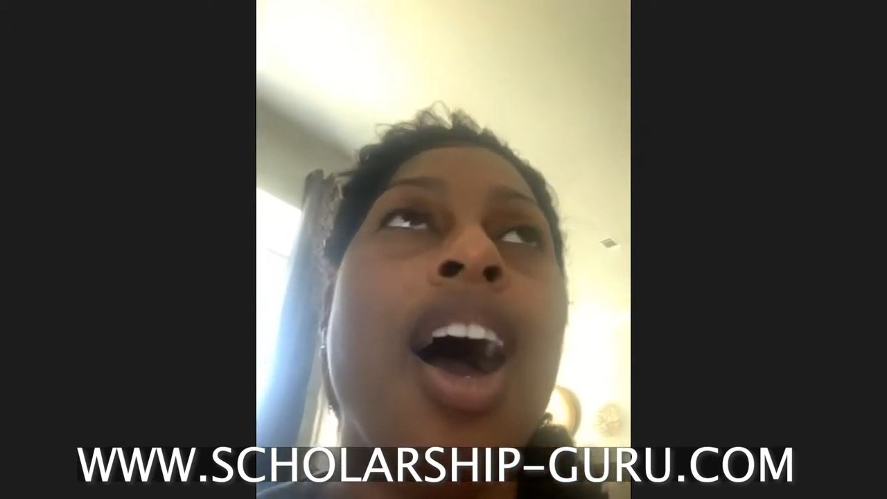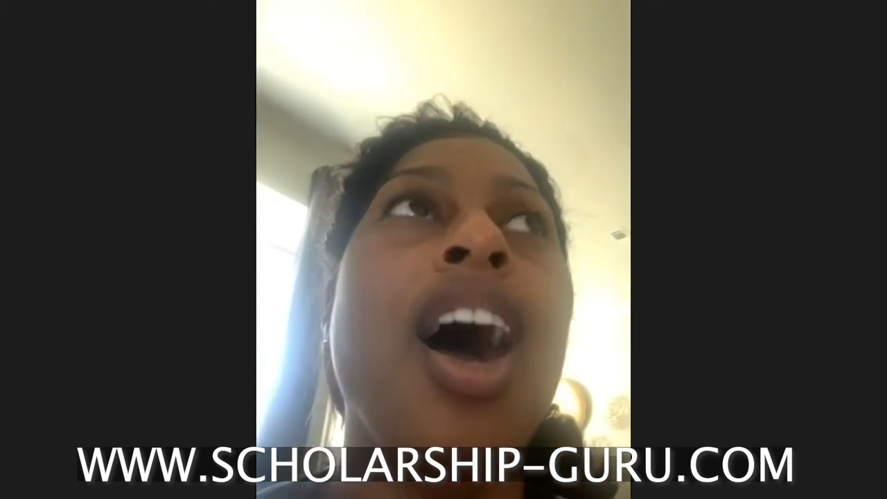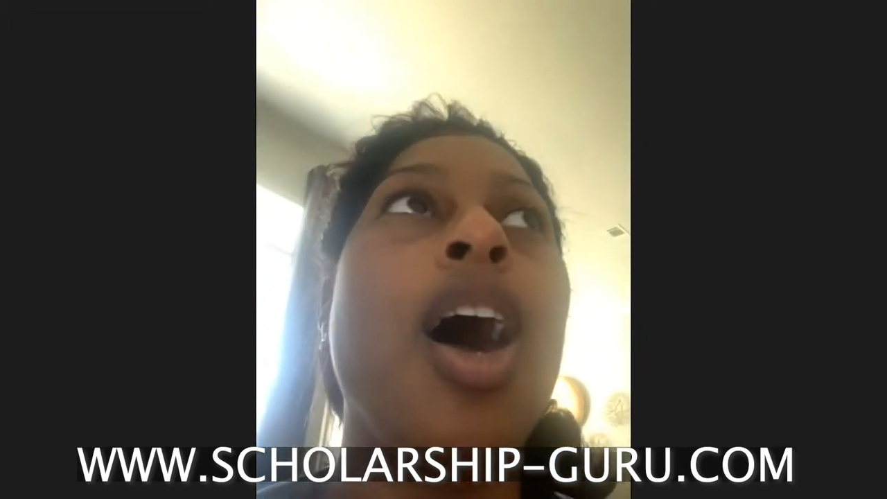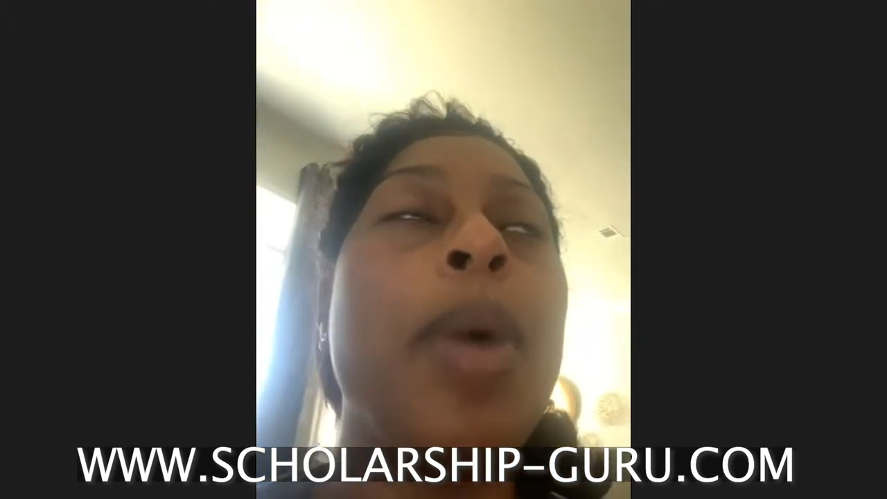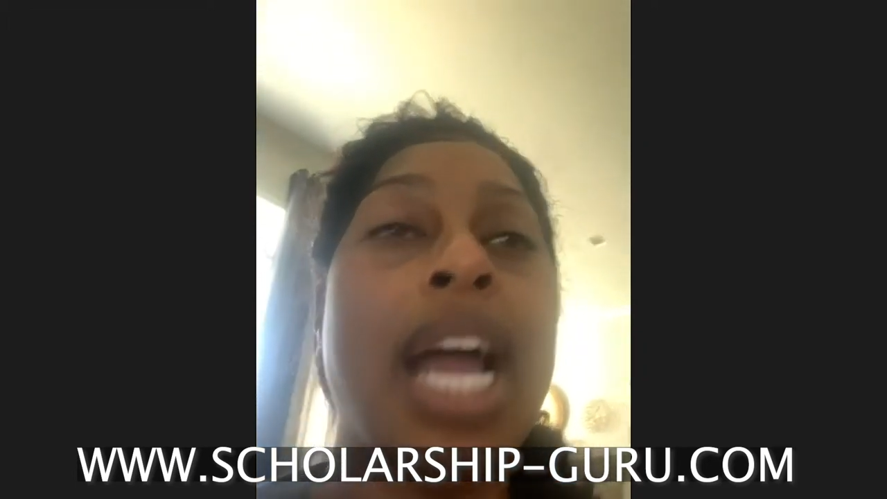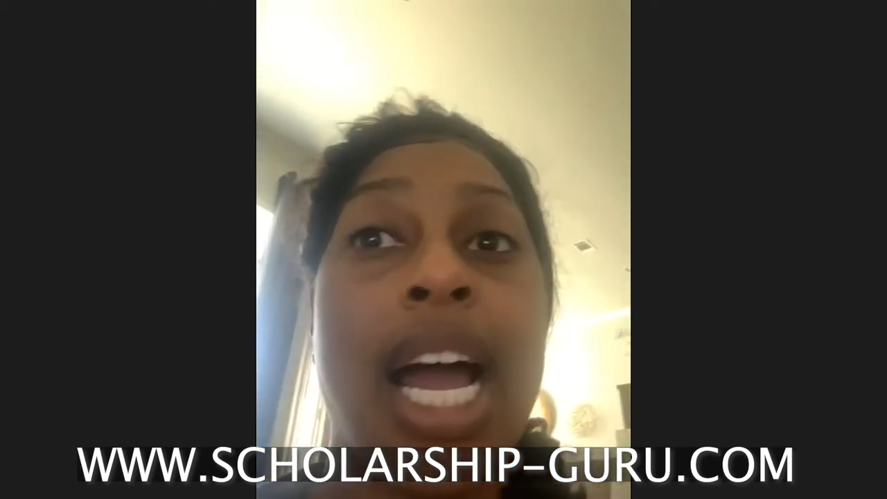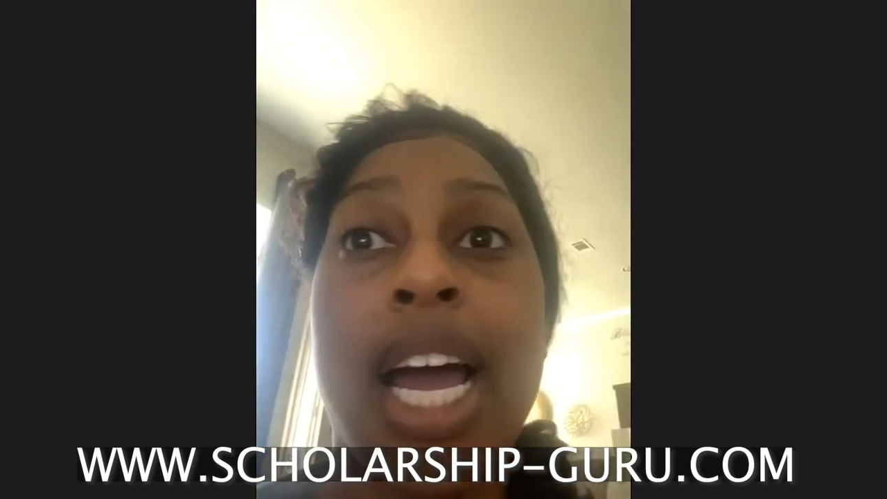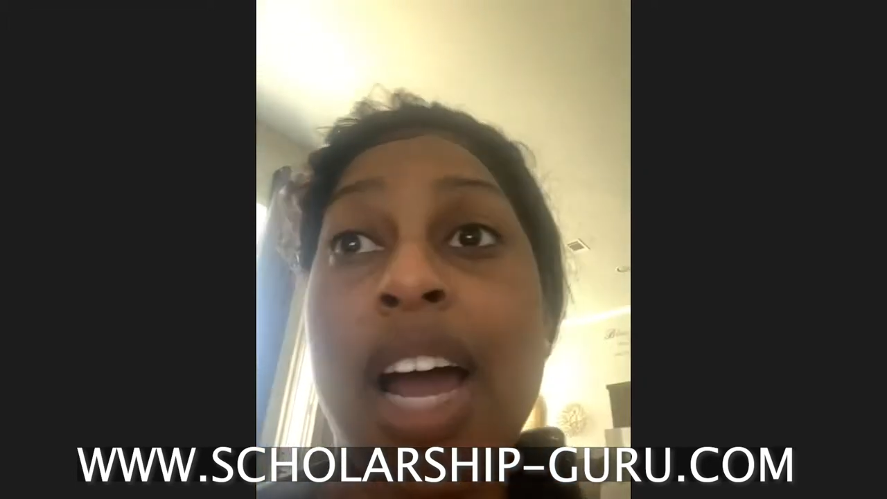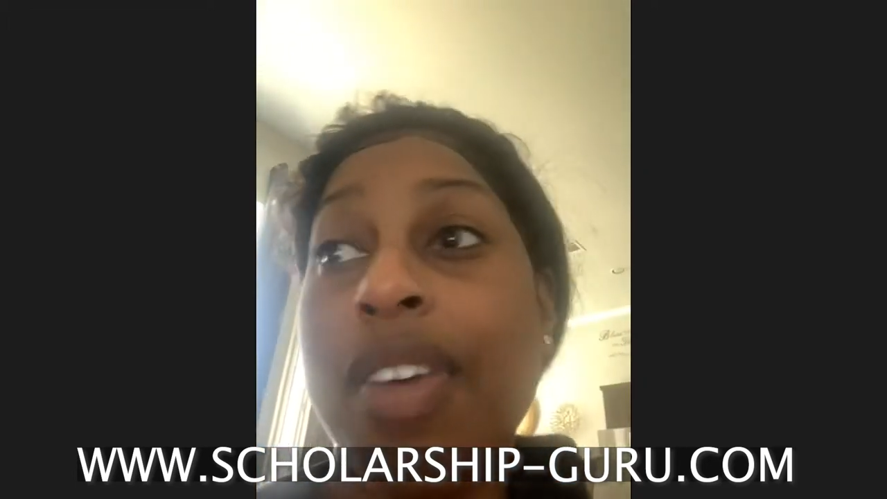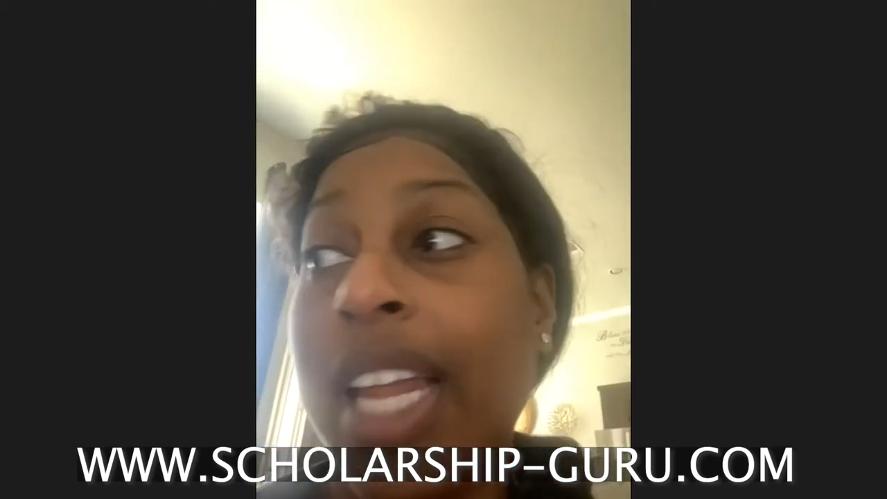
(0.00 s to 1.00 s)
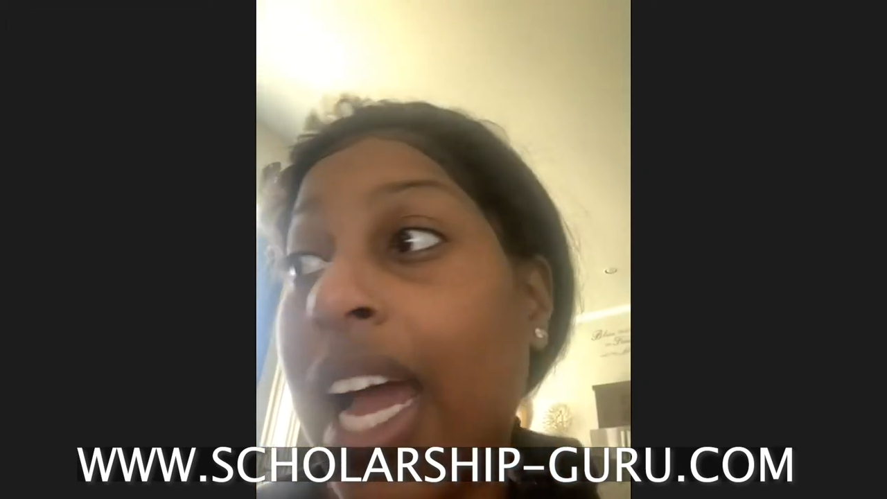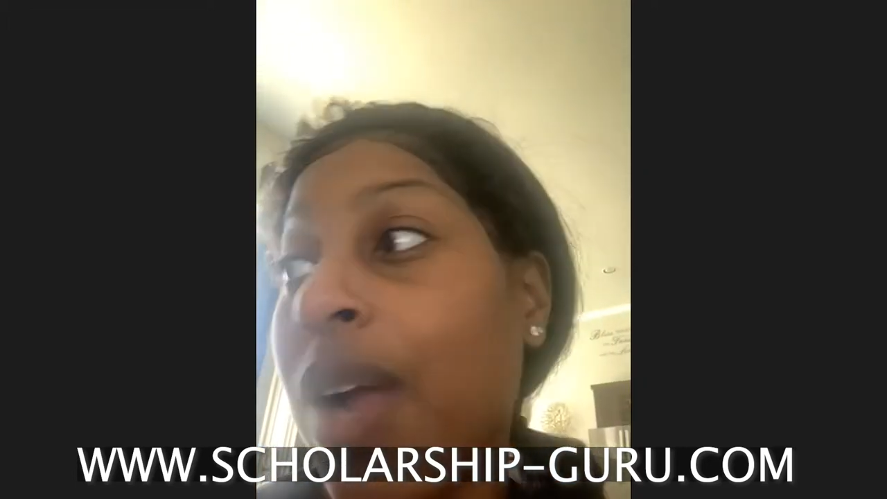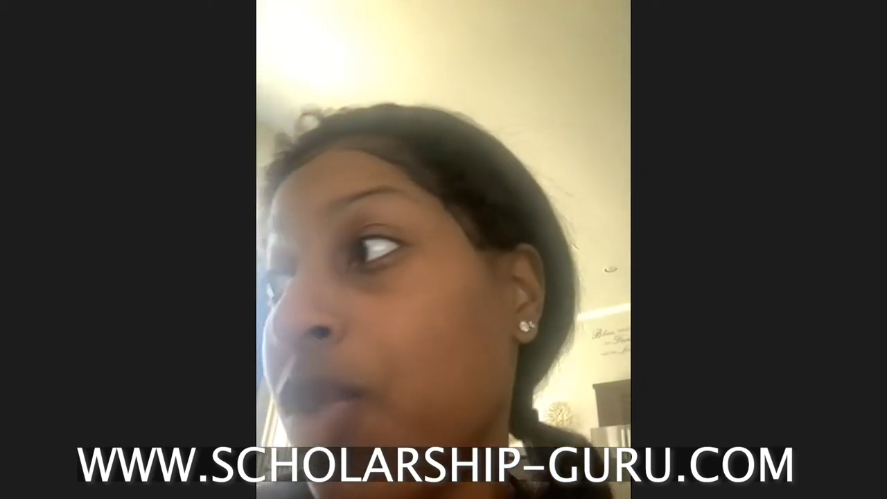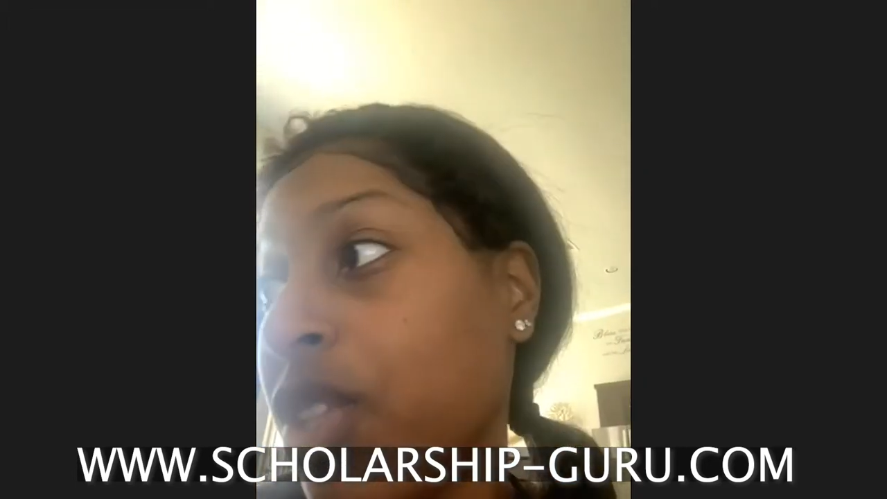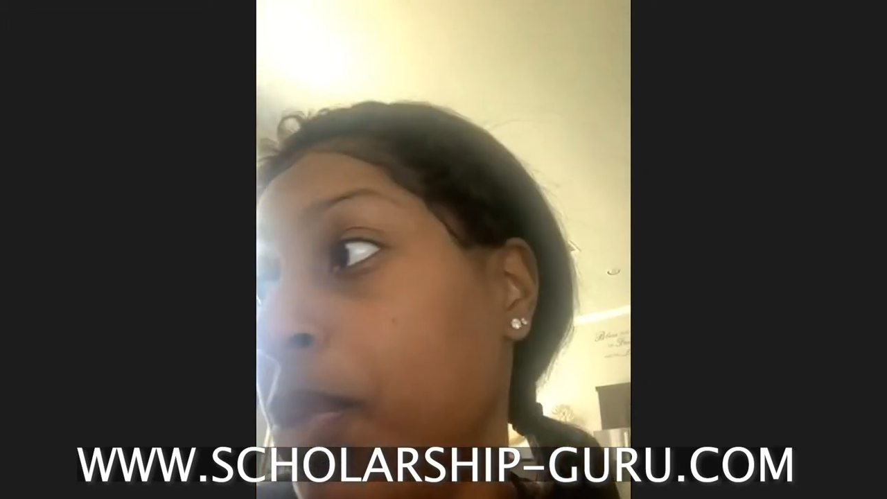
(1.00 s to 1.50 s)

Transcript: Oh my God. I feel like I wrote the